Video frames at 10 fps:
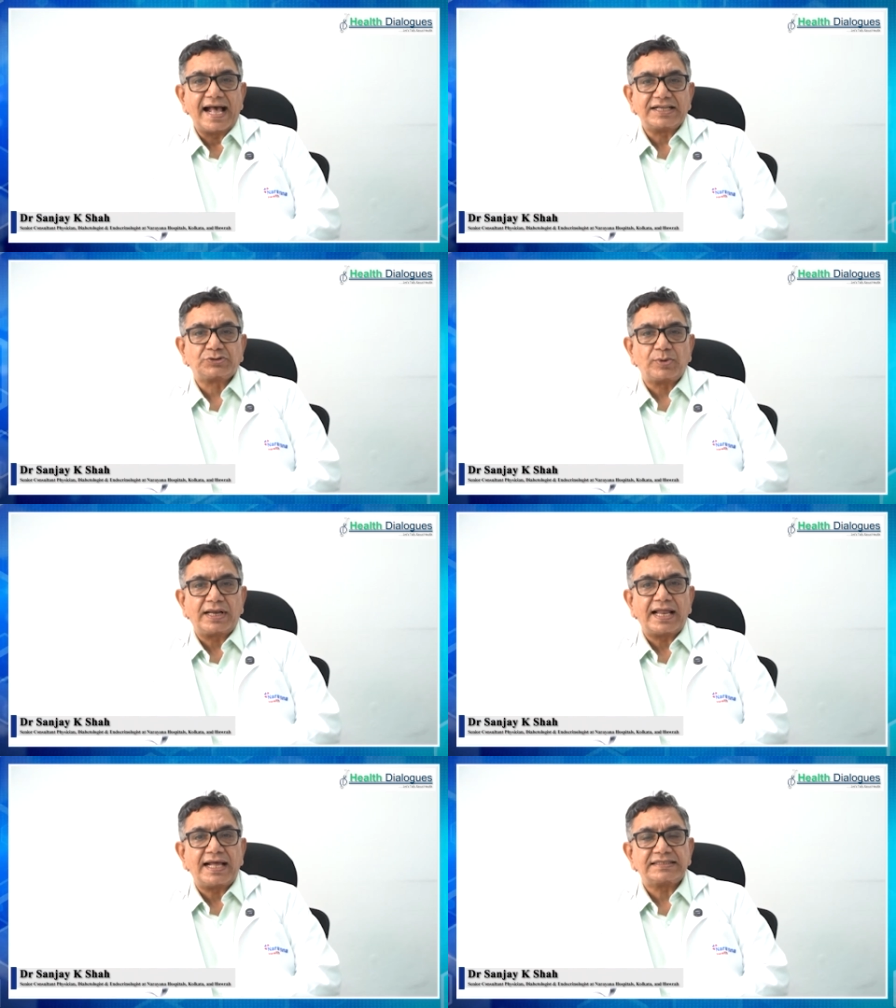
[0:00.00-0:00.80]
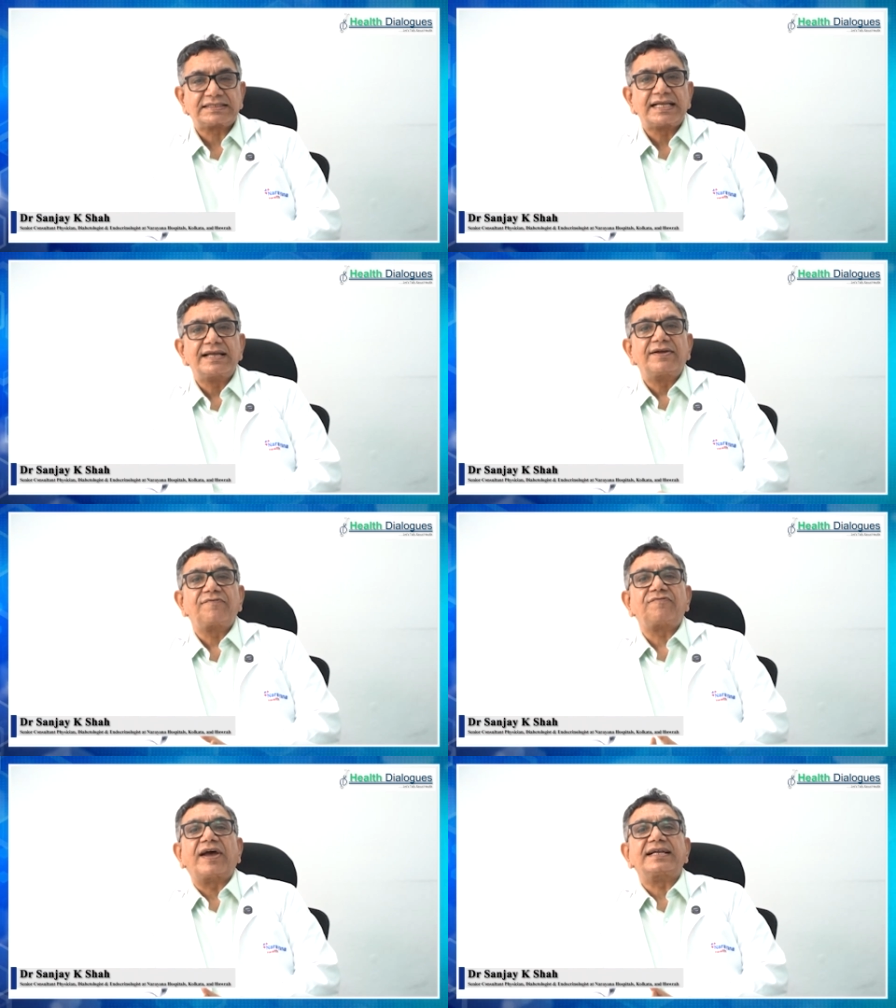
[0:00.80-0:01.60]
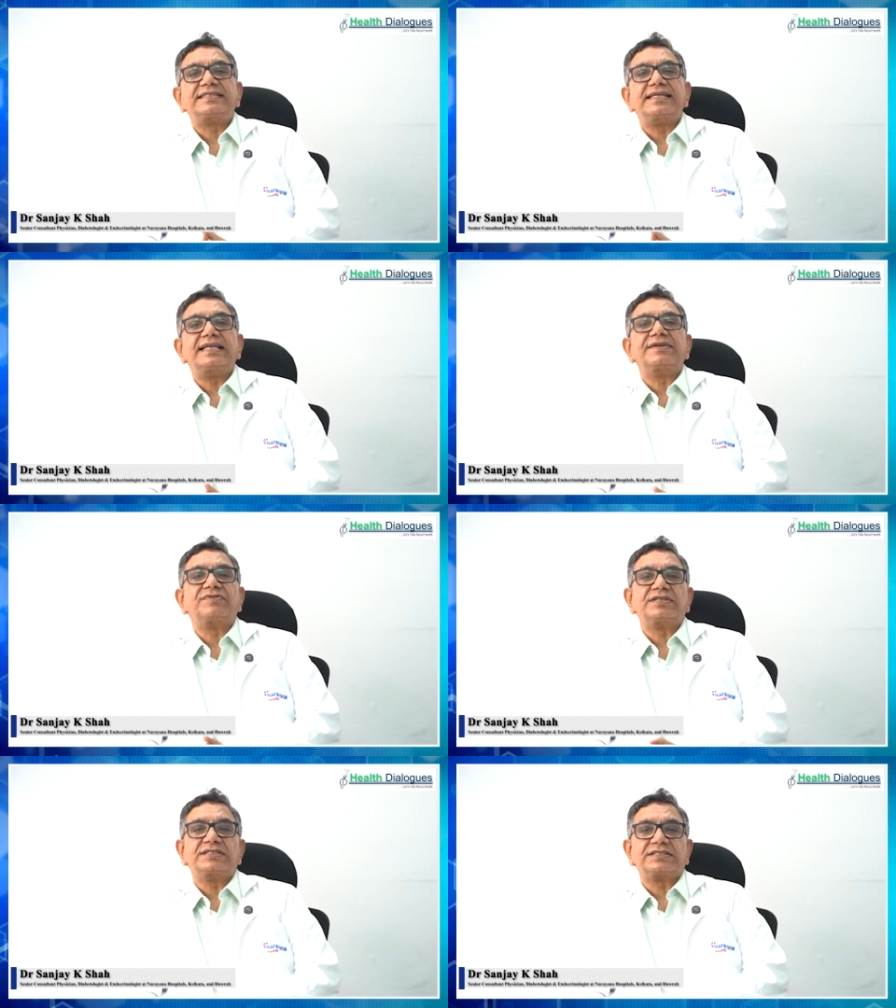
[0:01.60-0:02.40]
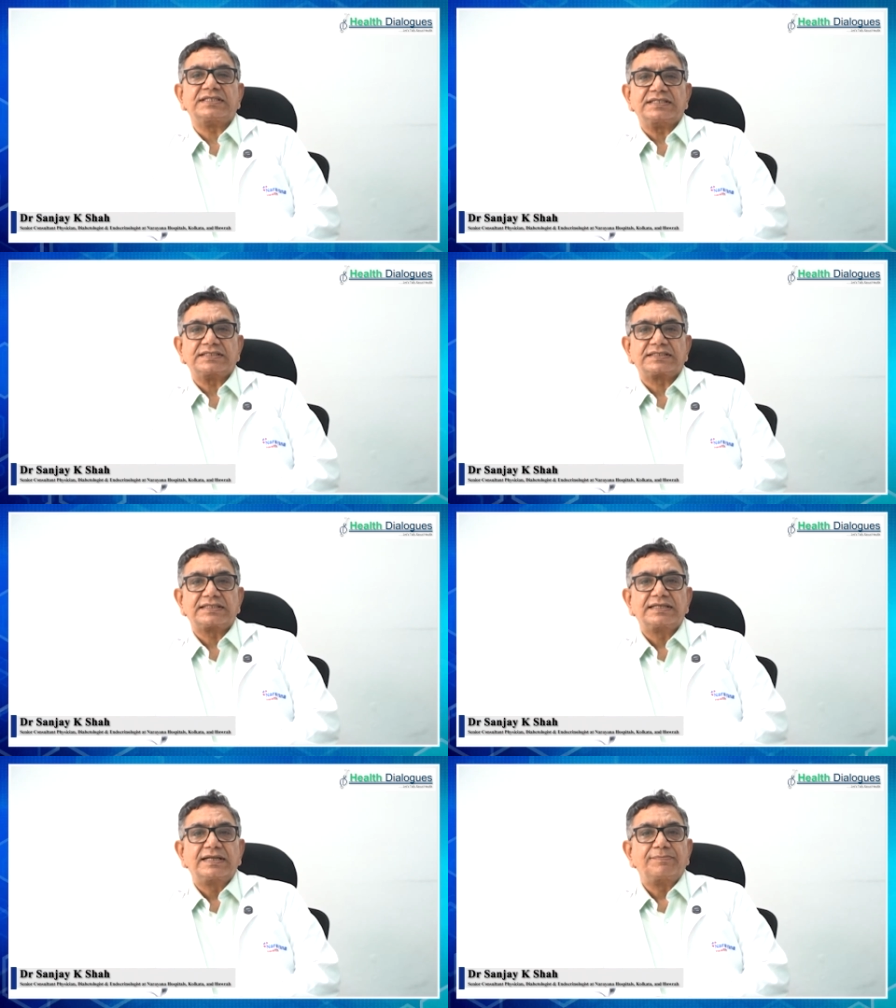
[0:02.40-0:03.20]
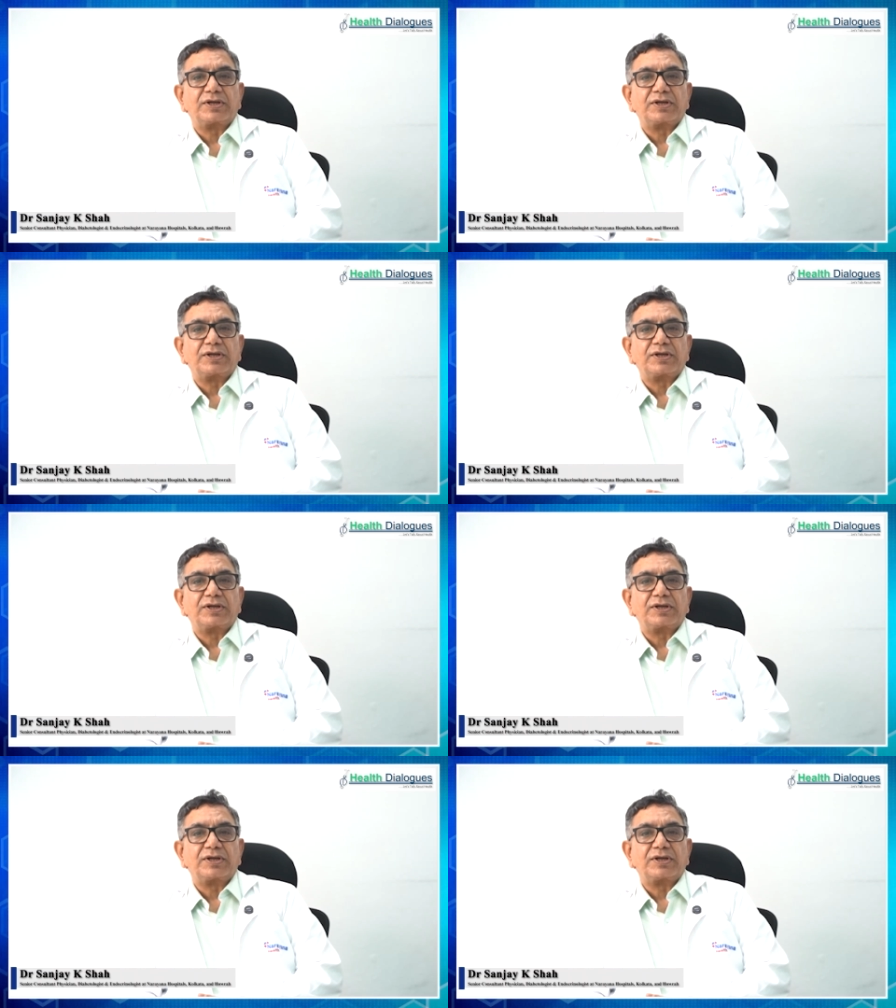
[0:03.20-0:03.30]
as well as fatty liver disease,